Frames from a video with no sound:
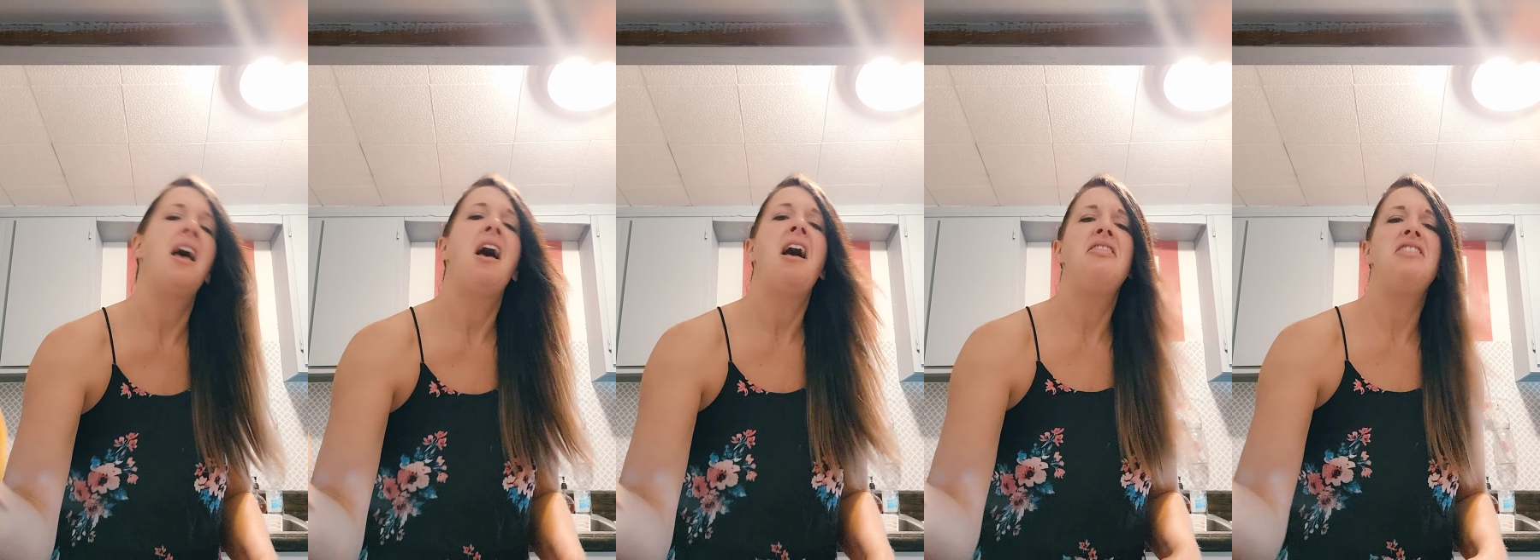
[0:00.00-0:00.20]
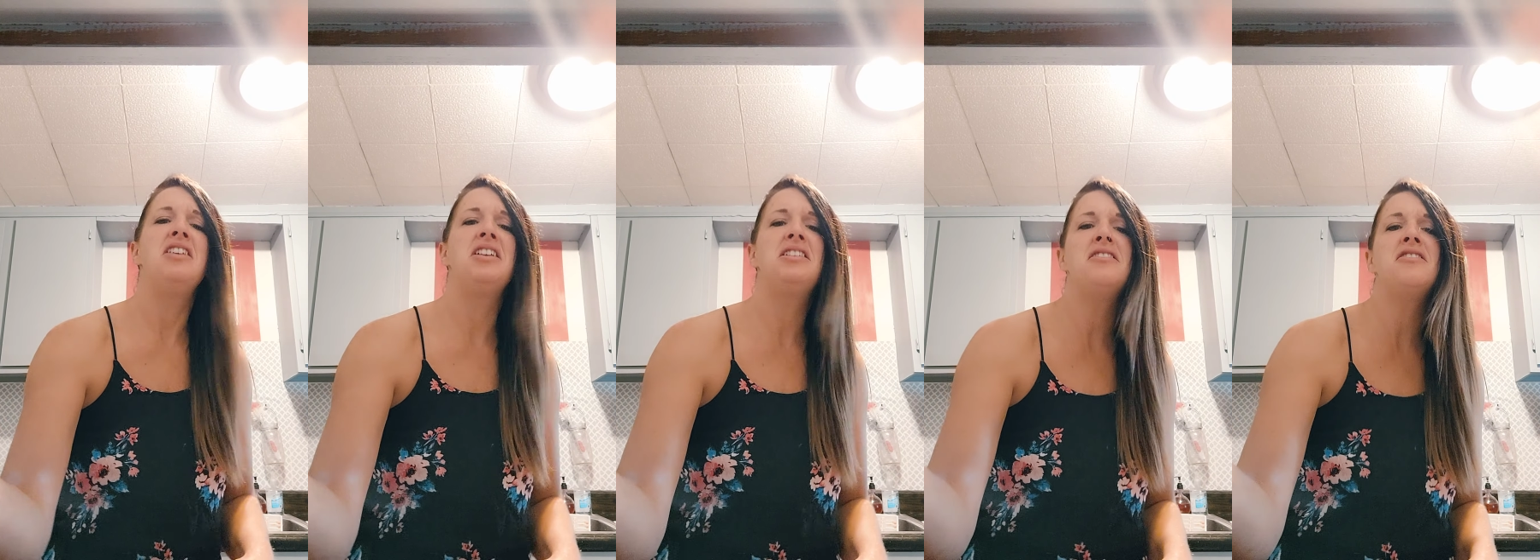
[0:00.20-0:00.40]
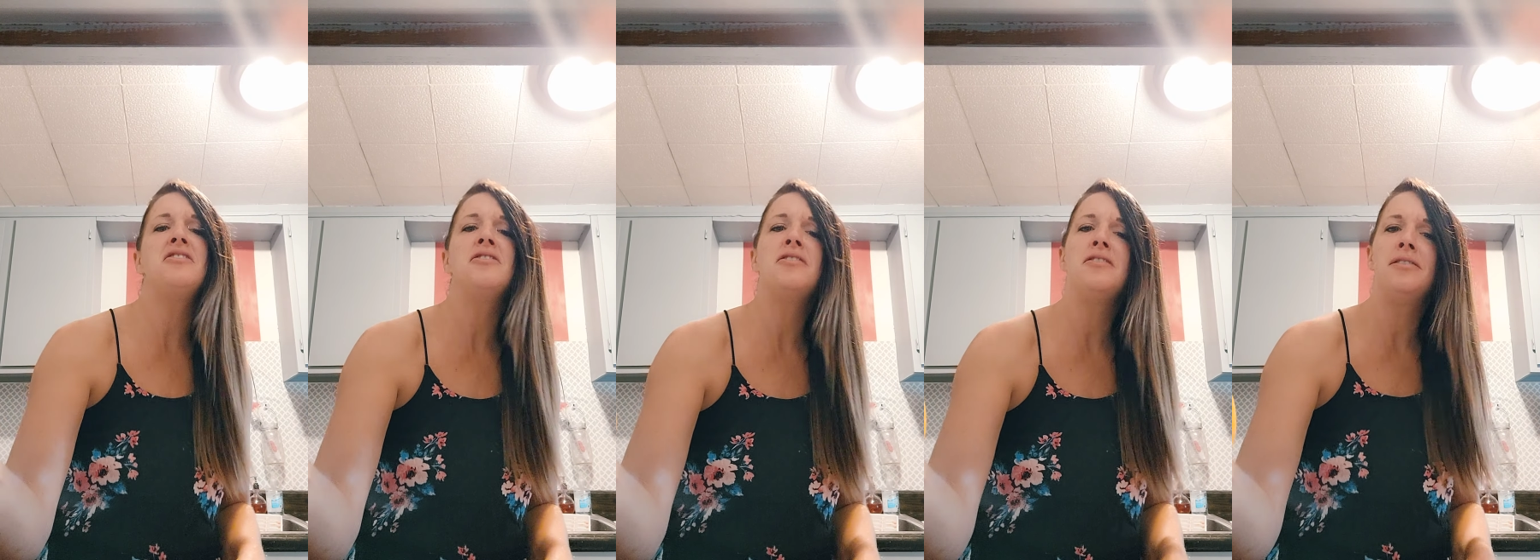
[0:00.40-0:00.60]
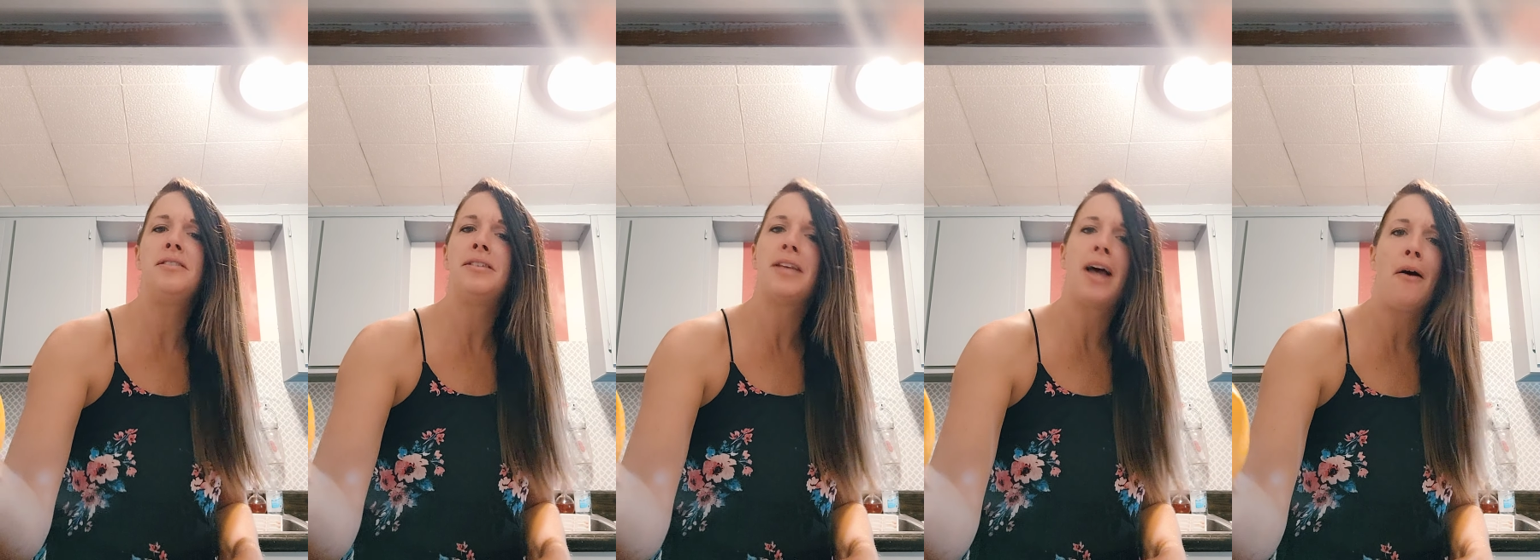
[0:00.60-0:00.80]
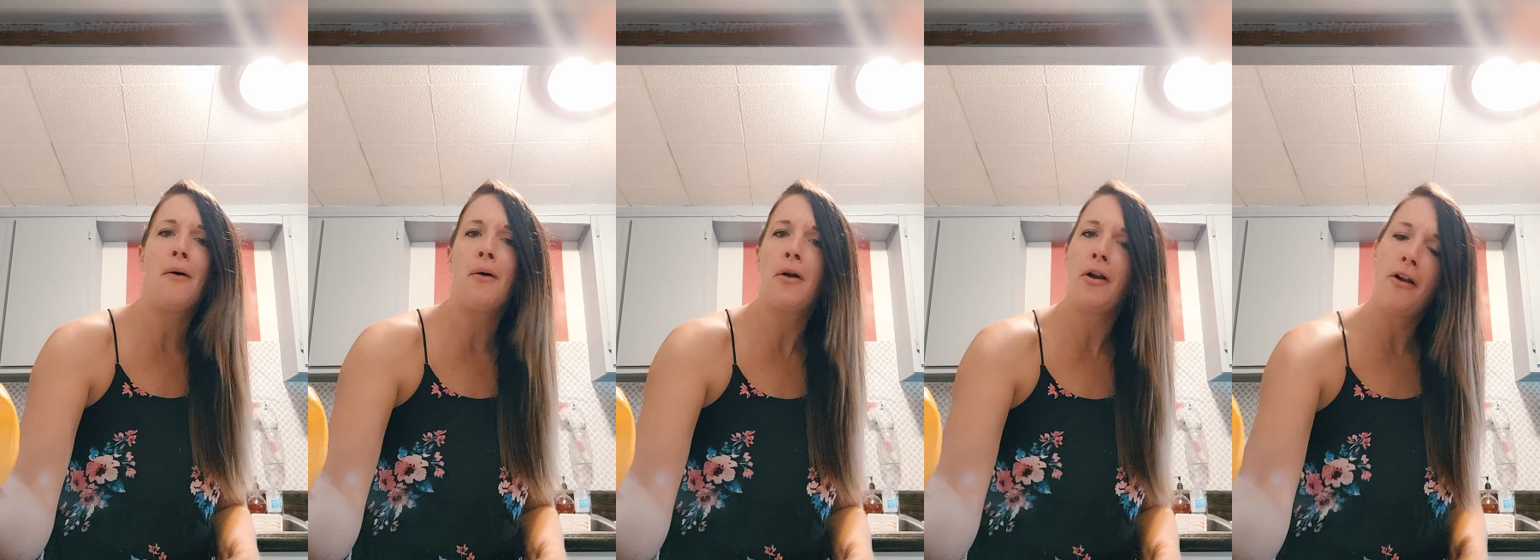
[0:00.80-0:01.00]
this isn't
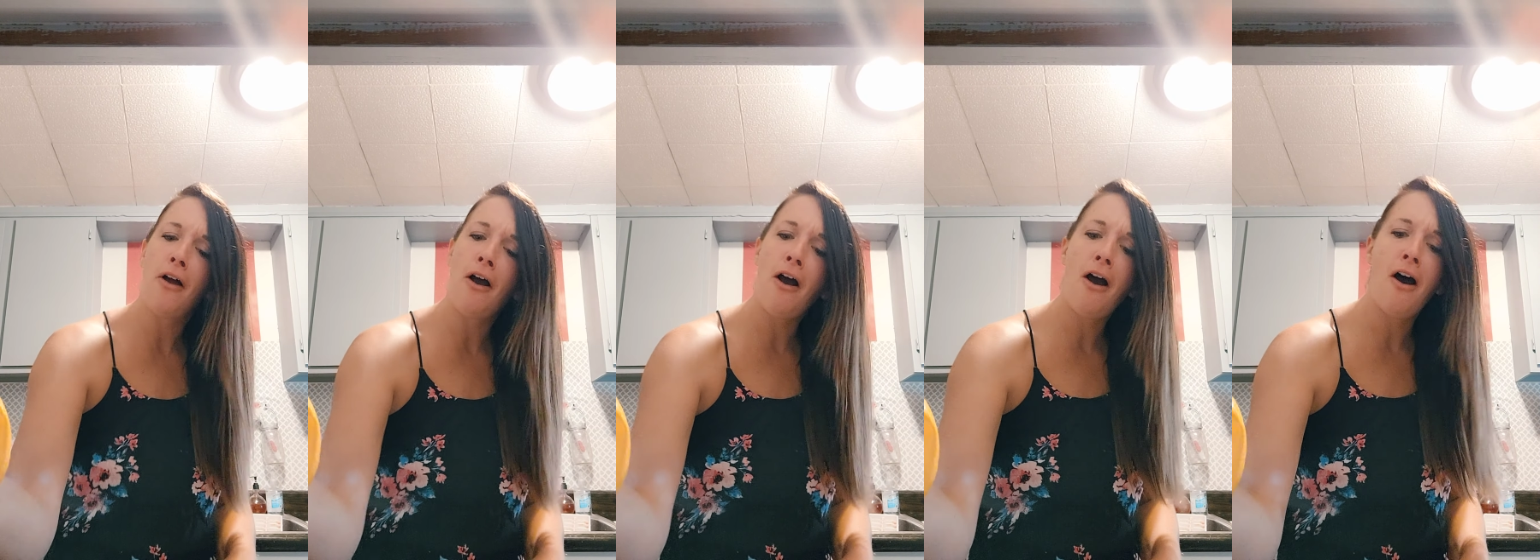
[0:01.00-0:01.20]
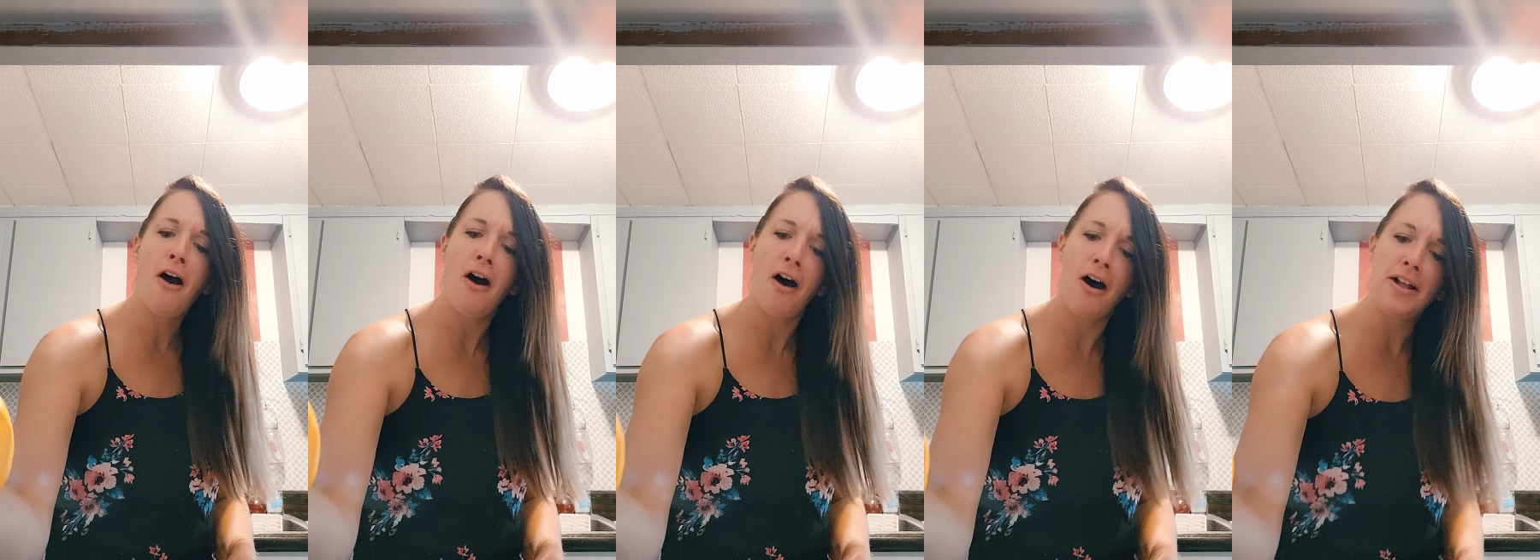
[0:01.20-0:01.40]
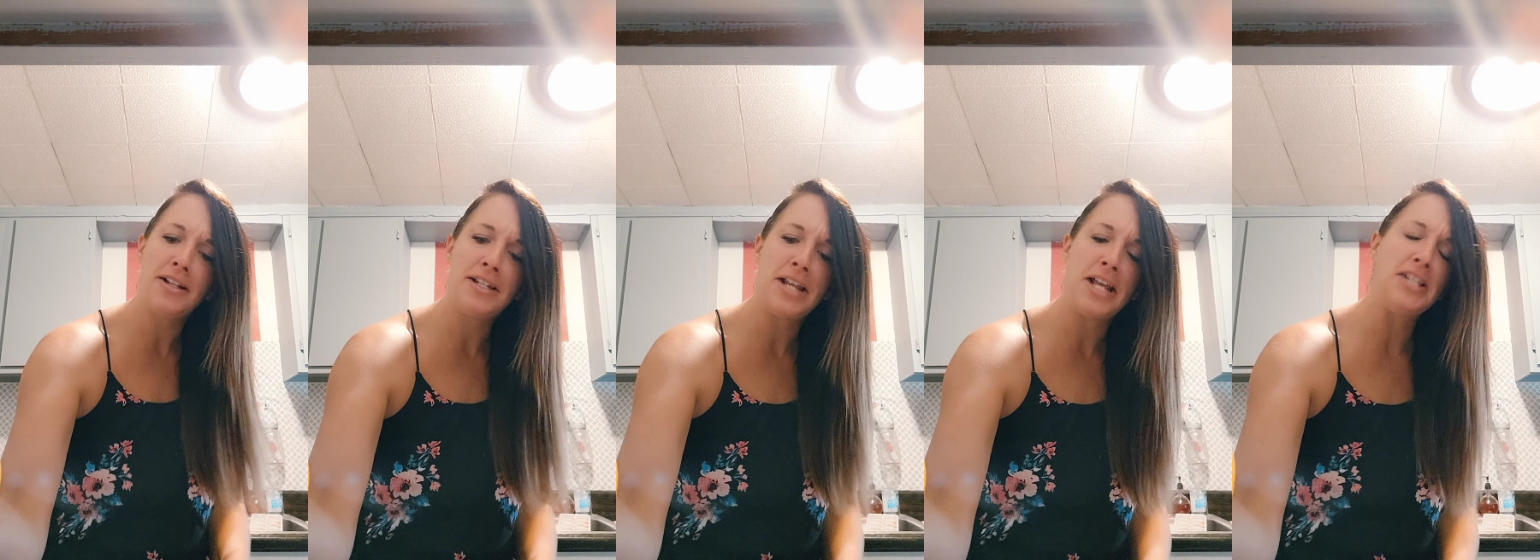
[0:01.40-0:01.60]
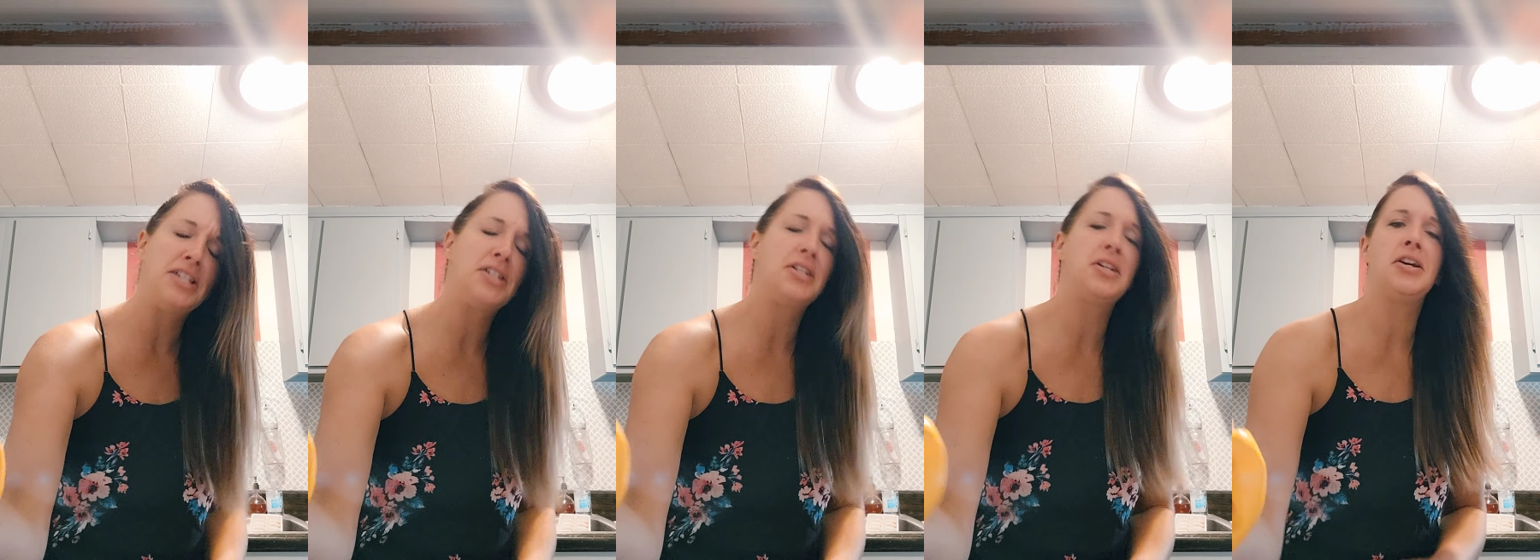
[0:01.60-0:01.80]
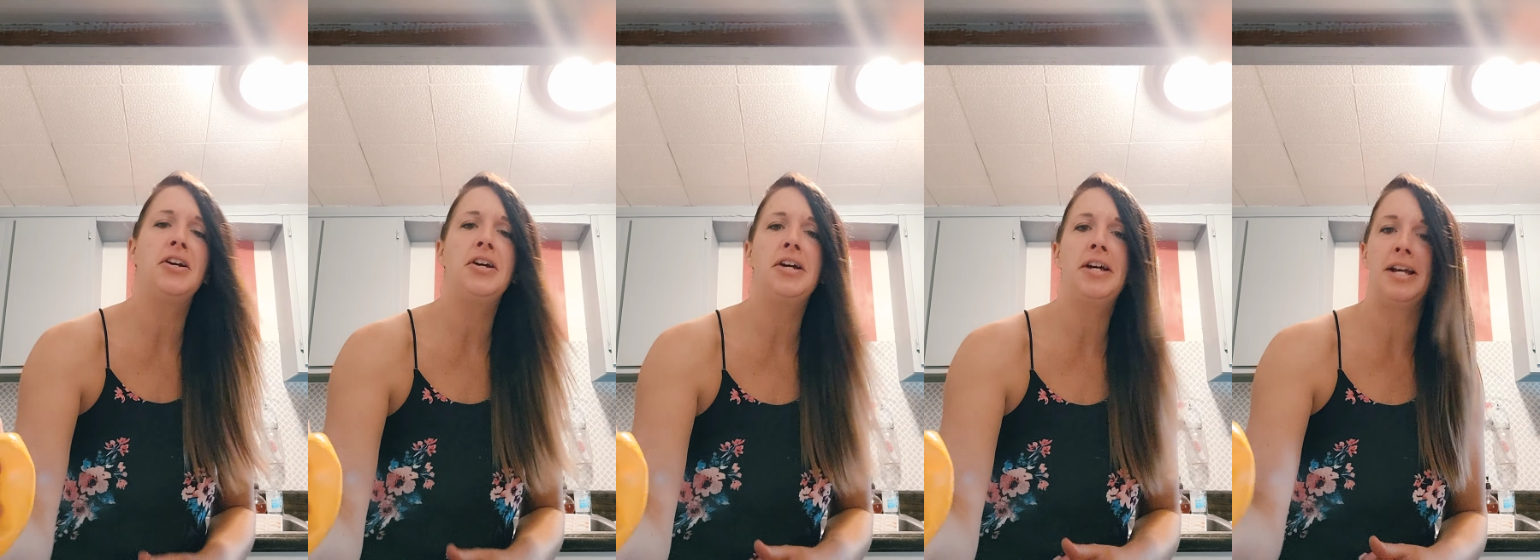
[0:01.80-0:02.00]
sour at all, it tastes
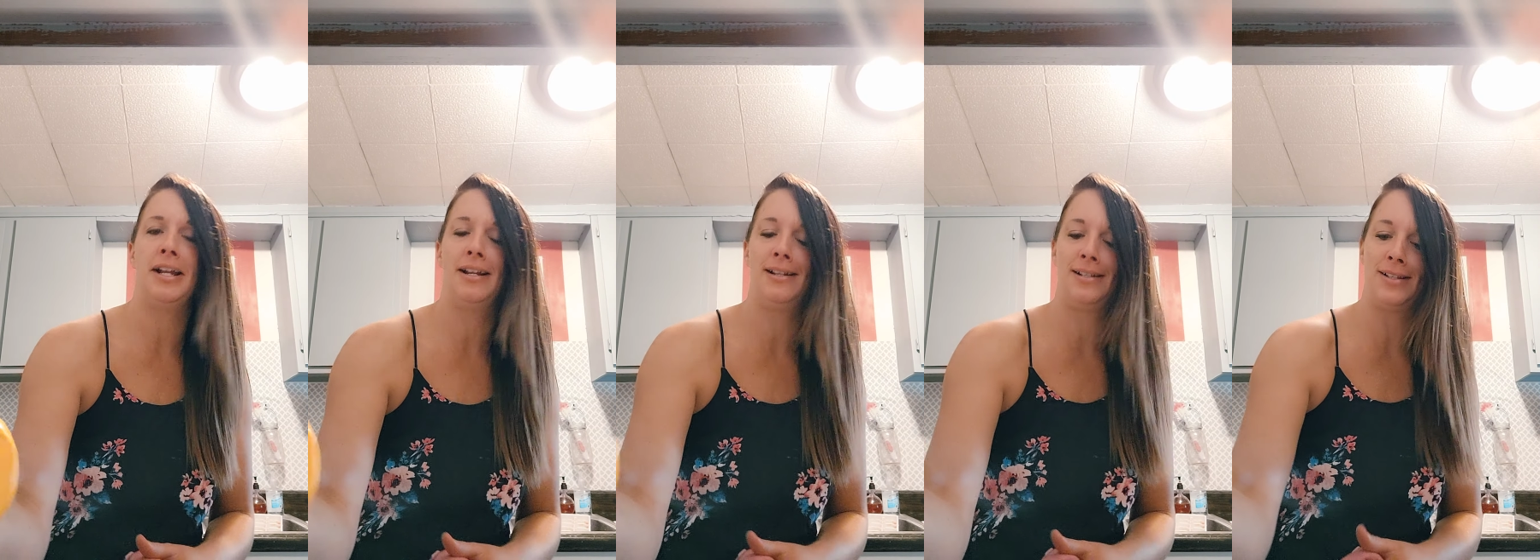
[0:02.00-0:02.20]
good.